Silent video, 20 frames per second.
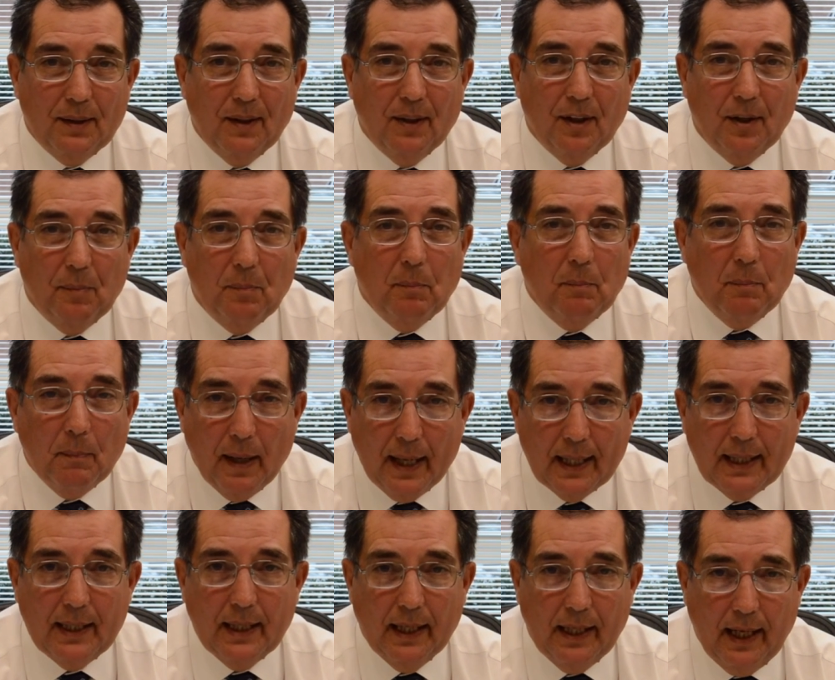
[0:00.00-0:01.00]
there and
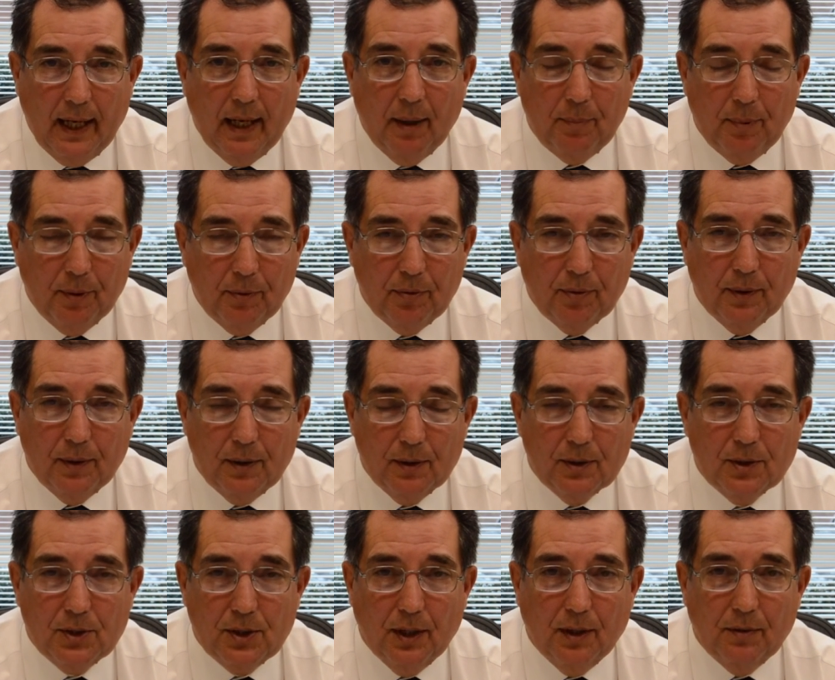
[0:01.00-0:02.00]
make it happen for
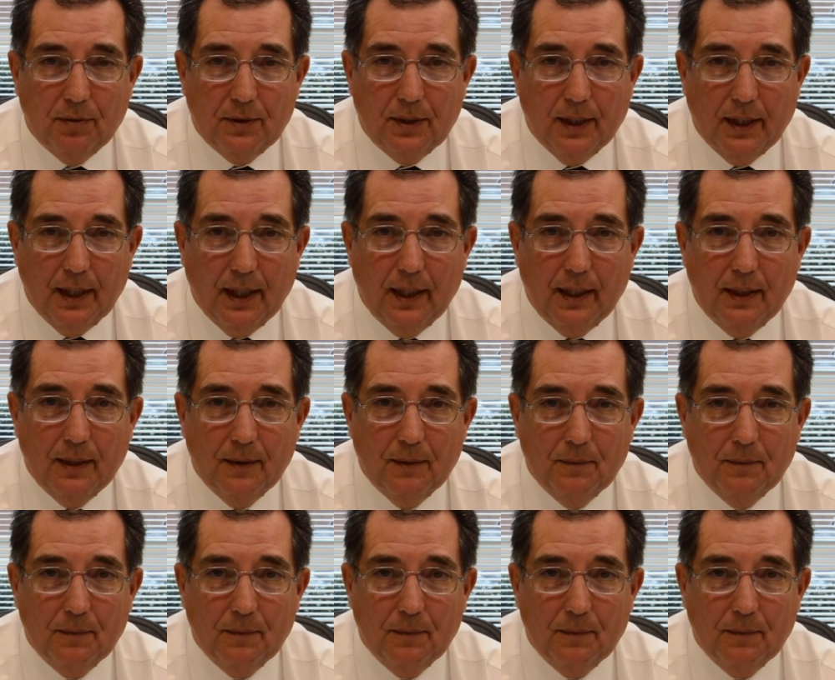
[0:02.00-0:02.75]
yourself today.